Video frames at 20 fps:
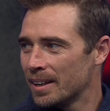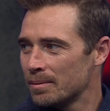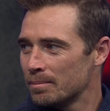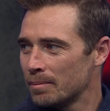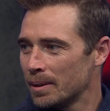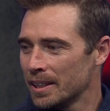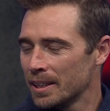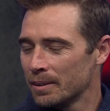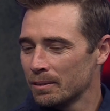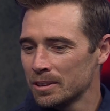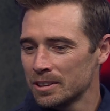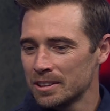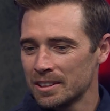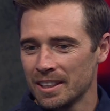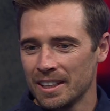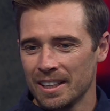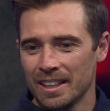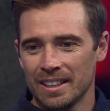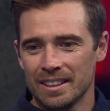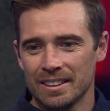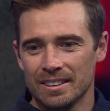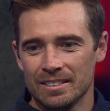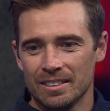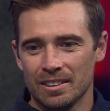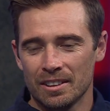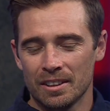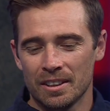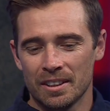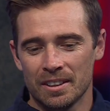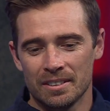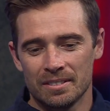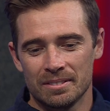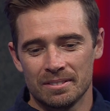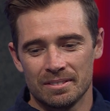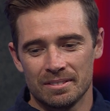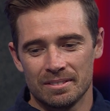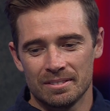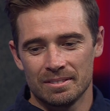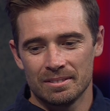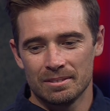But yeah, it was not a
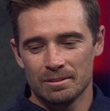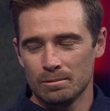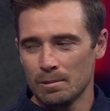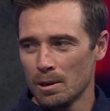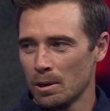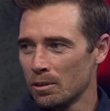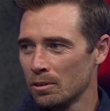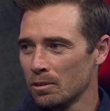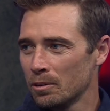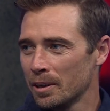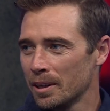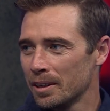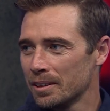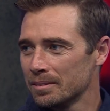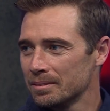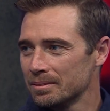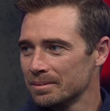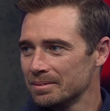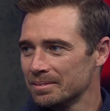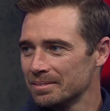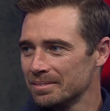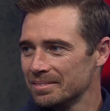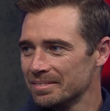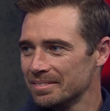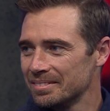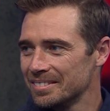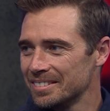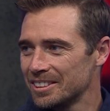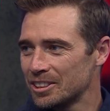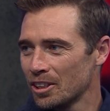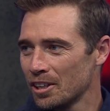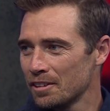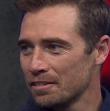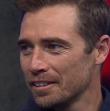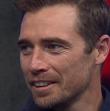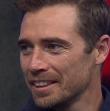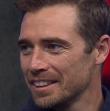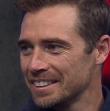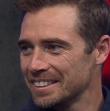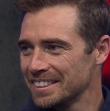well thought out trophy.